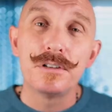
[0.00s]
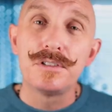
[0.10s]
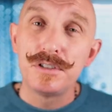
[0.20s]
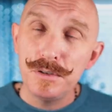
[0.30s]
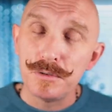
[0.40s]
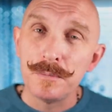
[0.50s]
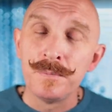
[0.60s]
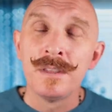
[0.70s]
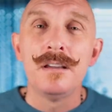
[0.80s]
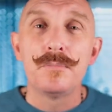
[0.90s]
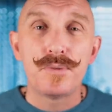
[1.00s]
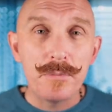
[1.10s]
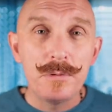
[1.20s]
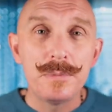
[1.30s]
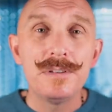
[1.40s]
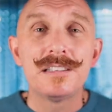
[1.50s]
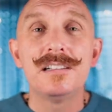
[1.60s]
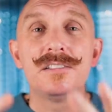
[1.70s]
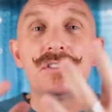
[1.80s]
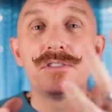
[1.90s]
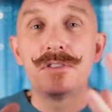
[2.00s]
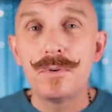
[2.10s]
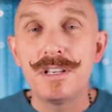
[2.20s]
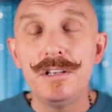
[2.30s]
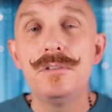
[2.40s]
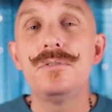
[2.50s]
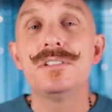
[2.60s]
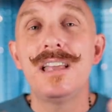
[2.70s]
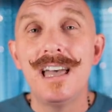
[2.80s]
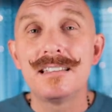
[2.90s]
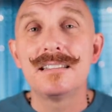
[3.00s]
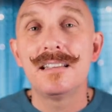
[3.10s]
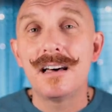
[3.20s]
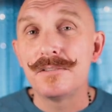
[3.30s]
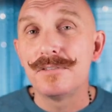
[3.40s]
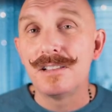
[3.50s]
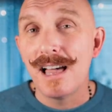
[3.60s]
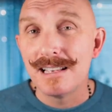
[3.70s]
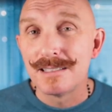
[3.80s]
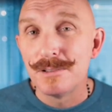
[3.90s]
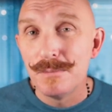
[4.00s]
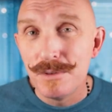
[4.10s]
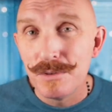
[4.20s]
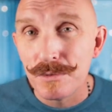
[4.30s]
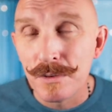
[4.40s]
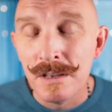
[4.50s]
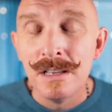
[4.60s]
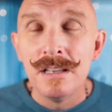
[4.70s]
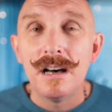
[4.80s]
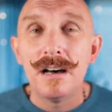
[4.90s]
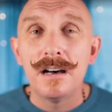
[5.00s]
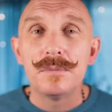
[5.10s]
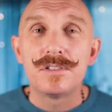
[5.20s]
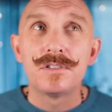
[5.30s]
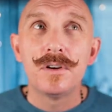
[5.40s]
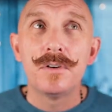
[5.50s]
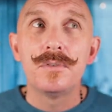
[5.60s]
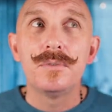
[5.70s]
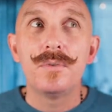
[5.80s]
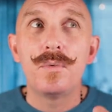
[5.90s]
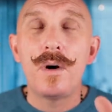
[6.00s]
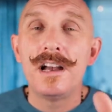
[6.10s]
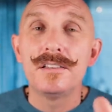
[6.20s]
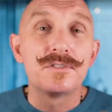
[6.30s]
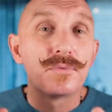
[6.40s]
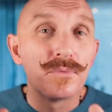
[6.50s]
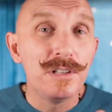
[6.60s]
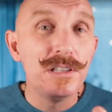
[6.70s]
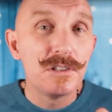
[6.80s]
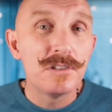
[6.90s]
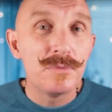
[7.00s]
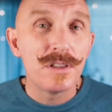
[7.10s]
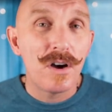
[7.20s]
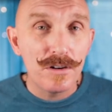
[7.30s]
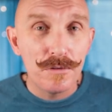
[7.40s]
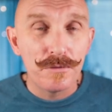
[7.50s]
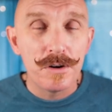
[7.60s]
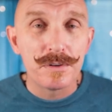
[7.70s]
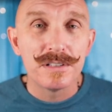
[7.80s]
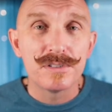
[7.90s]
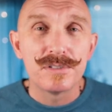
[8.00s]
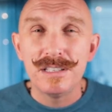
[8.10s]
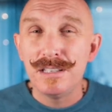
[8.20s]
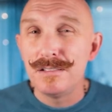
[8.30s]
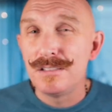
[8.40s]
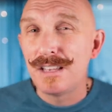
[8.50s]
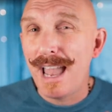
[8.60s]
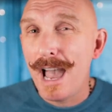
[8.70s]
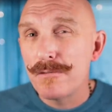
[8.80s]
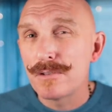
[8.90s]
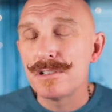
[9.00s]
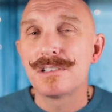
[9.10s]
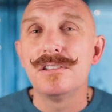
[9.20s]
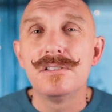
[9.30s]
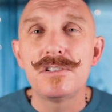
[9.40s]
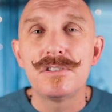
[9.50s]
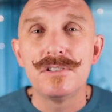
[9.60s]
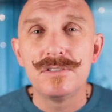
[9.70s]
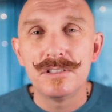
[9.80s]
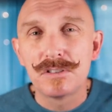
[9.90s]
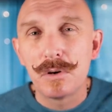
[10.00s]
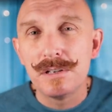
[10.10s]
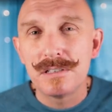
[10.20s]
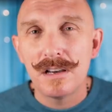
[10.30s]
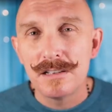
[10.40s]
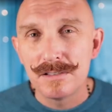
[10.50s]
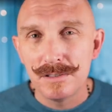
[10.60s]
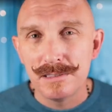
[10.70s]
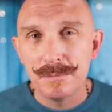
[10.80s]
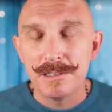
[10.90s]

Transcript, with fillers: one two, probably because it's so huge and has a lot of glass to move. Um, so while it's really good with autofocus, in cavernous conditions, it's going to hunt a little